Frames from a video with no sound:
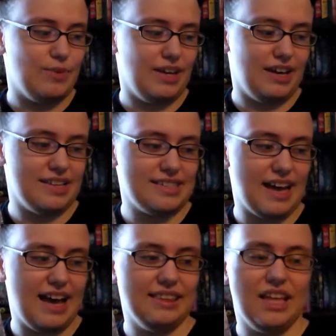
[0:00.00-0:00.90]
because
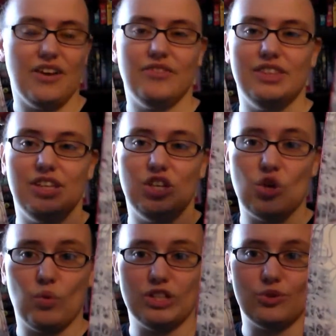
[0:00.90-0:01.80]
I love
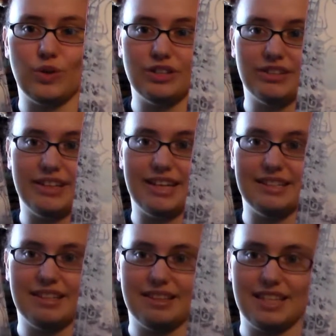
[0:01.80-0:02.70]
the Winter
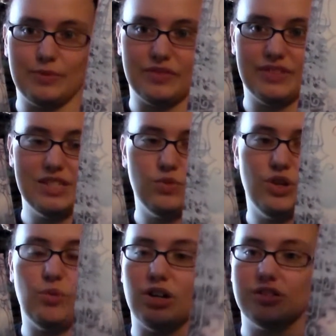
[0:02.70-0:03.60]
Wonderland theme of this
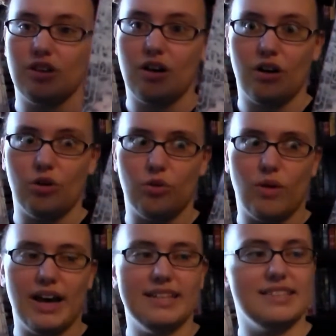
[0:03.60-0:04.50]
one, where it's all
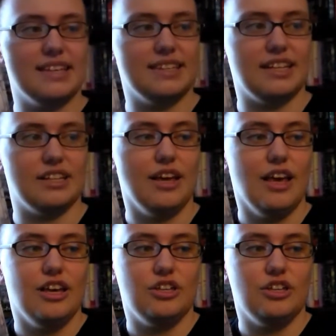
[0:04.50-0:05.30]
white and then